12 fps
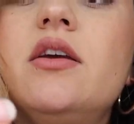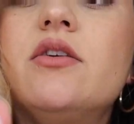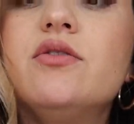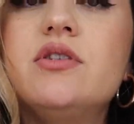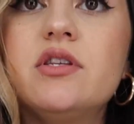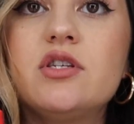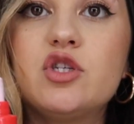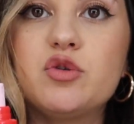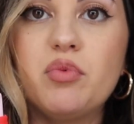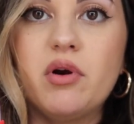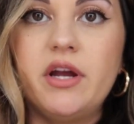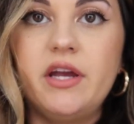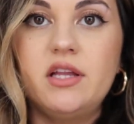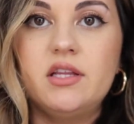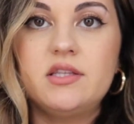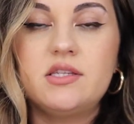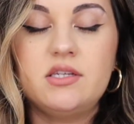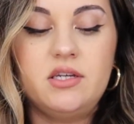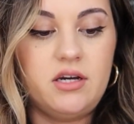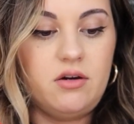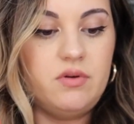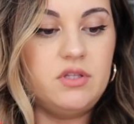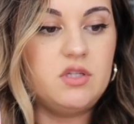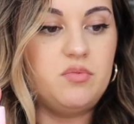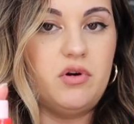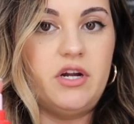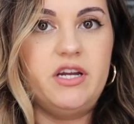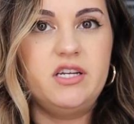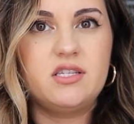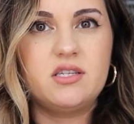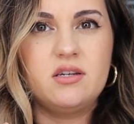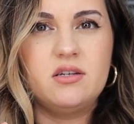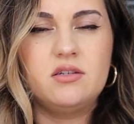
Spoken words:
here's the spray. Let's see how it sprays.